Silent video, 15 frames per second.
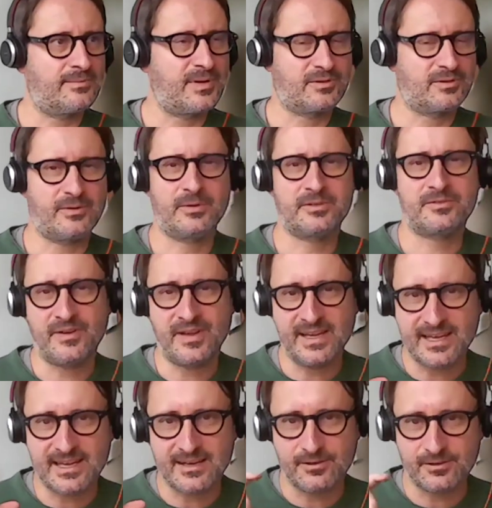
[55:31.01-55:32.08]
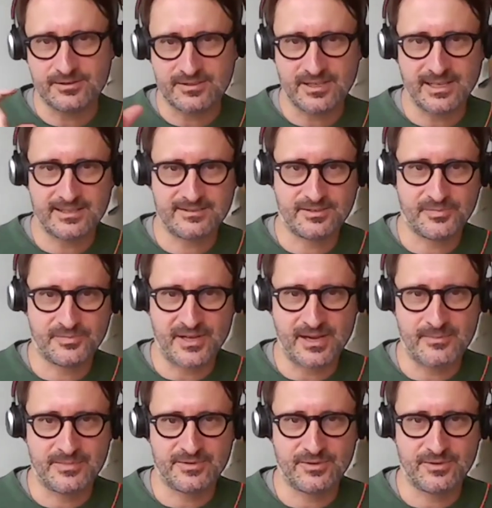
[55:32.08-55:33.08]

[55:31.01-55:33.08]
because I was thinking also like sometimes,